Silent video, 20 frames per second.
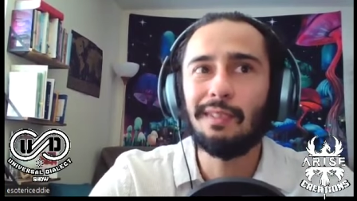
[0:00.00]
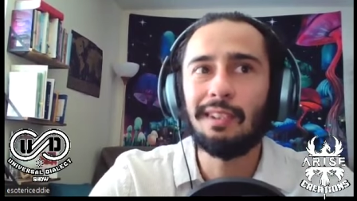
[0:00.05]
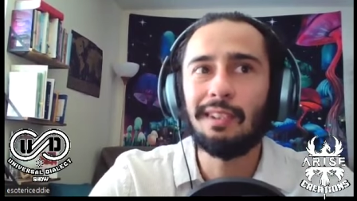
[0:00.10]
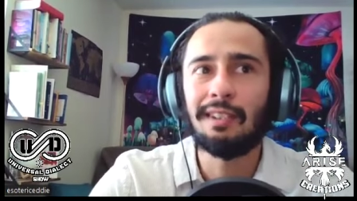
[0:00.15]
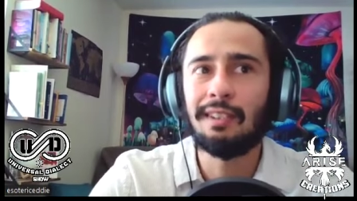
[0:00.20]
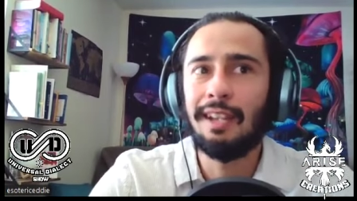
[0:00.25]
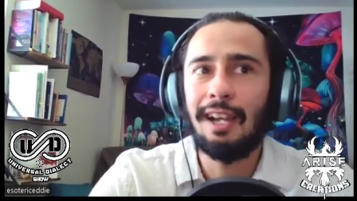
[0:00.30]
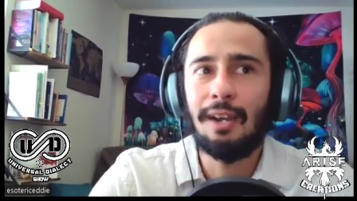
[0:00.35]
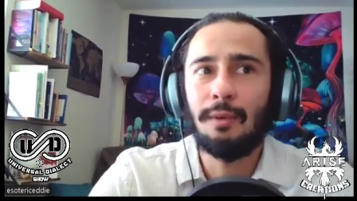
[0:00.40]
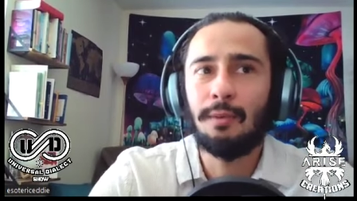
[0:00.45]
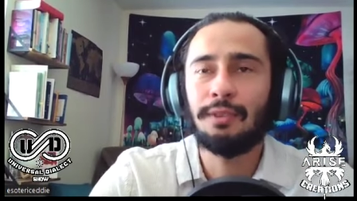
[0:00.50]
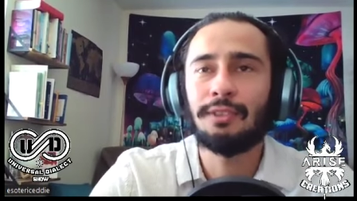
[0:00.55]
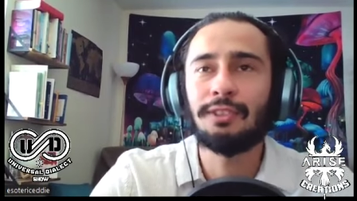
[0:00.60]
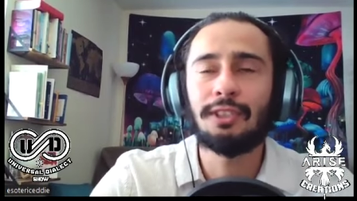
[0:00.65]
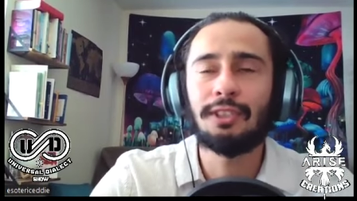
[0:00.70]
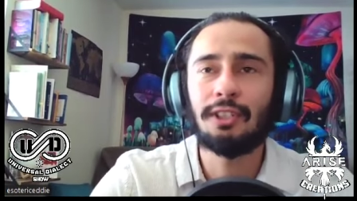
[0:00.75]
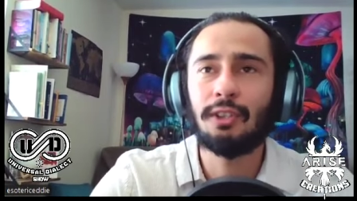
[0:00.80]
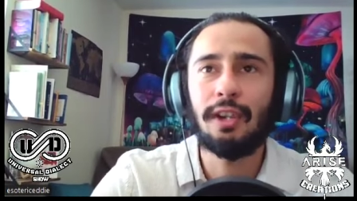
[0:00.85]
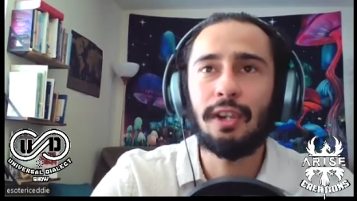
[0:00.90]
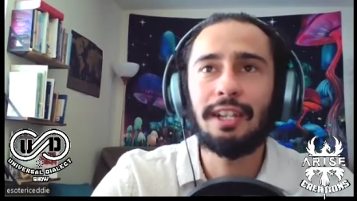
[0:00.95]
that
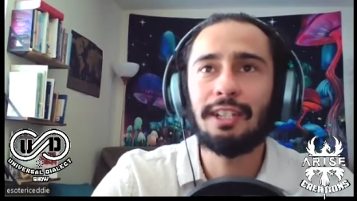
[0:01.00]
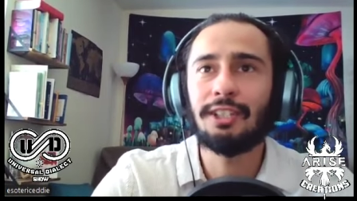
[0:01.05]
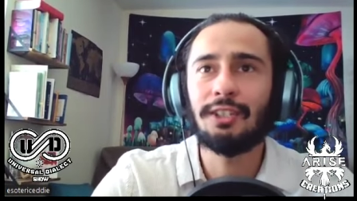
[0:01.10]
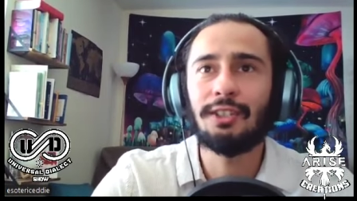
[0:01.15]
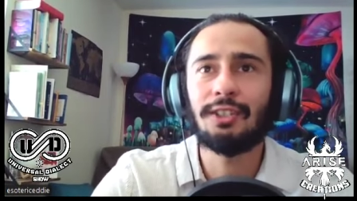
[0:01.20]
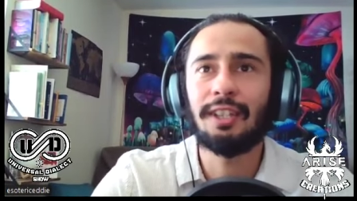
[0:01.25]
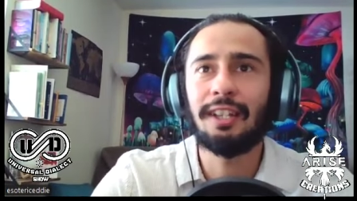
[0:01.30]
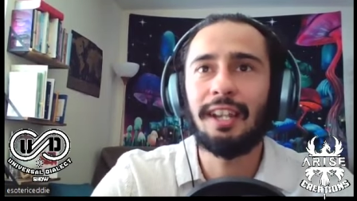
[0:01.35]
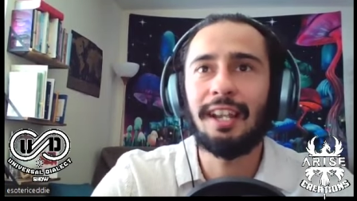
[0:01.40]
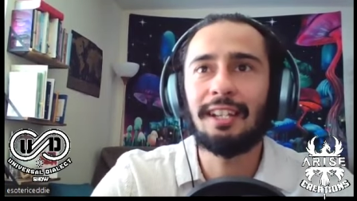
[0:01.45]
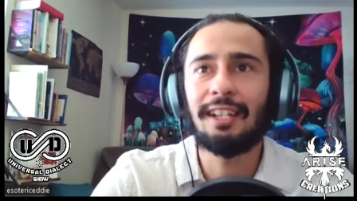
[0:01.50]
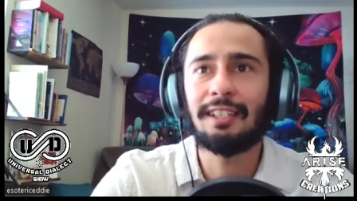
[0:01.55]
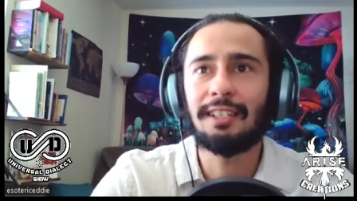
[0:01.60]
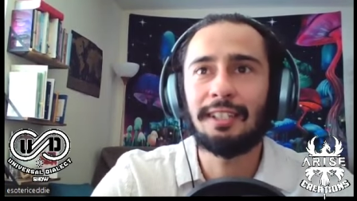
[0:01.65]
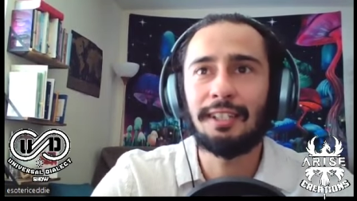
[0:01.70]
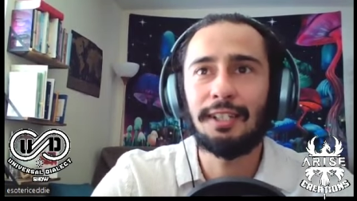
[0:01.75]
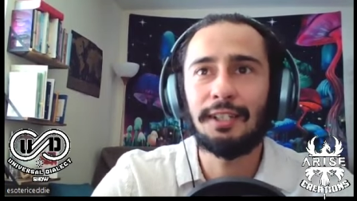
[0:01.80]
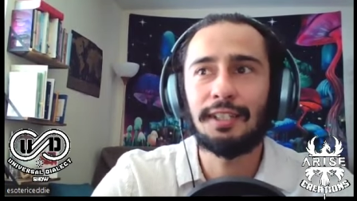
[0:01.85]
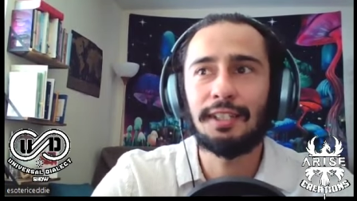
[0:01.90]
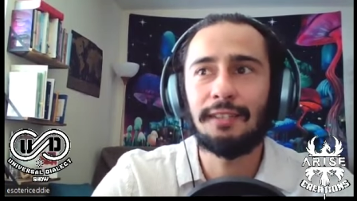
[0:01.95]
one's crazier than
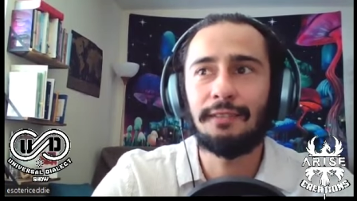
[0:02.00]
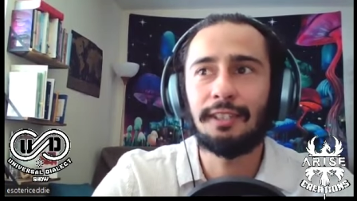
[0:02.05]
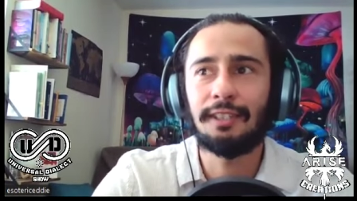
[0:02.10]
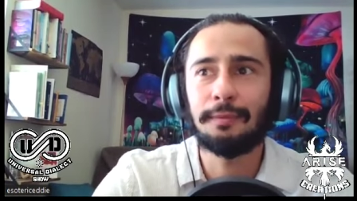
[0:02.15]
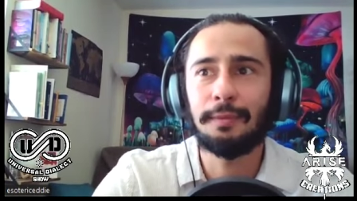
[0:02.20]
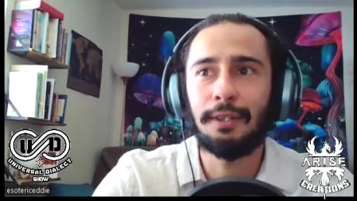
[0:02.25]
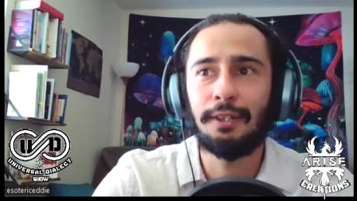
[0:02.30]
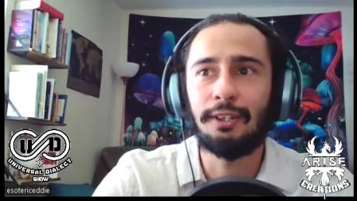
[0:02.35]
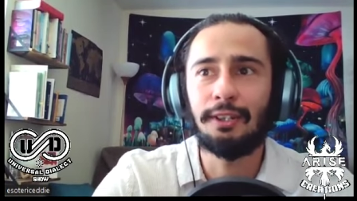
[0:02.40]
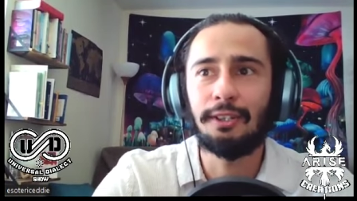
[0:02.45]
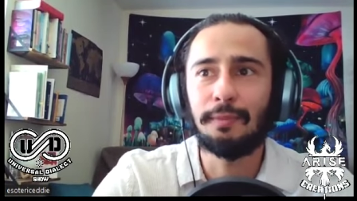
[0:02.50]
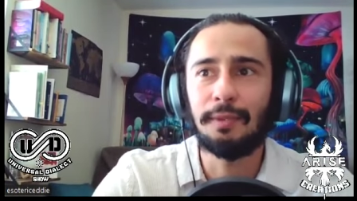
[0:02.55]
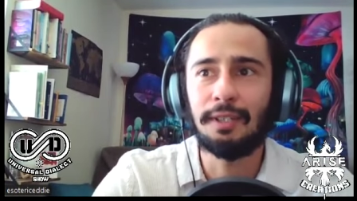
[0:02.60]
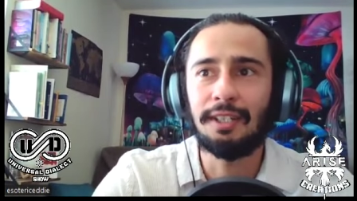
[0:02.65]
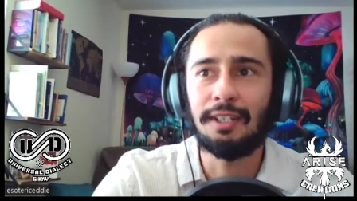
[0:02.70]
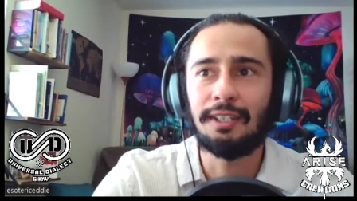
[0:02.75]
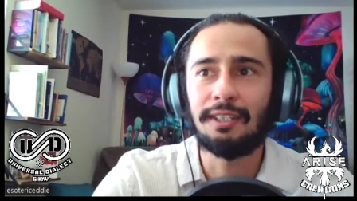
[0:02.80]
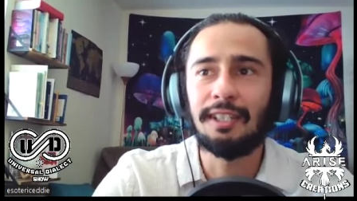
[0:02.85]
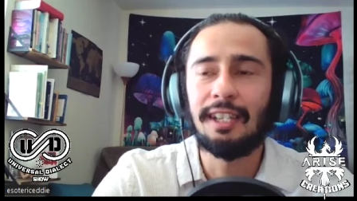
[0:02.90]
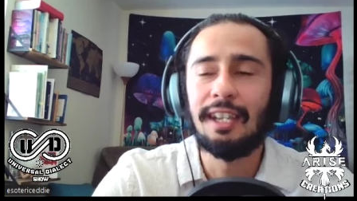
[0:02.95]
anything else I've experienced
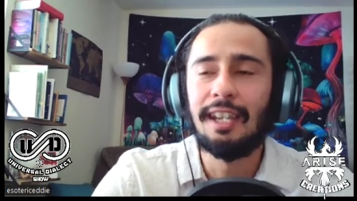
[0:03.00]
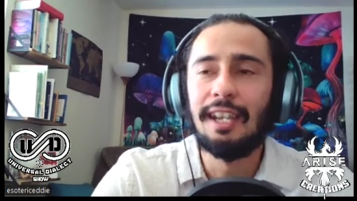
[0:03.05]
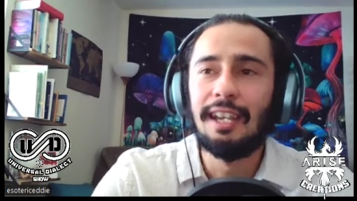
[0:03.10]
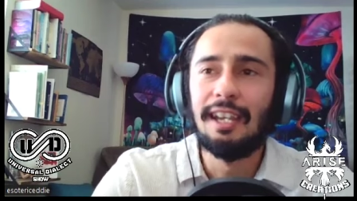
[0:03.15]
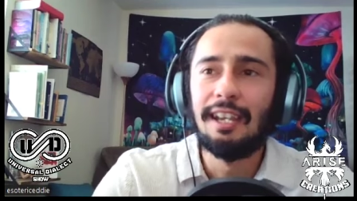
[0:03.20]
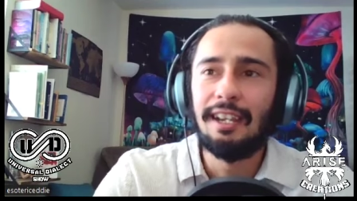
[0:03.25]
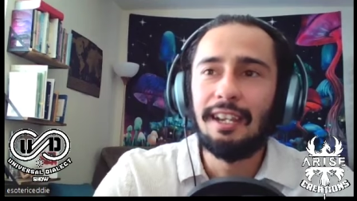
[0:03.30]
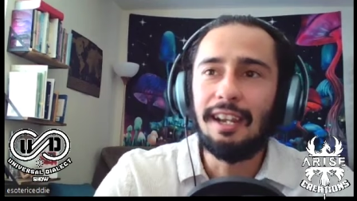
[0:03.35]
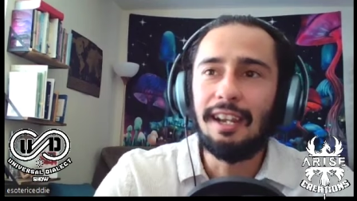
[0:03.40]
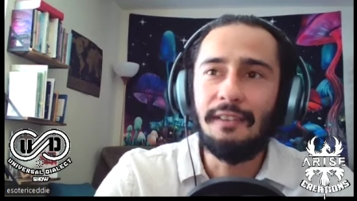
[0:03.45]
because right.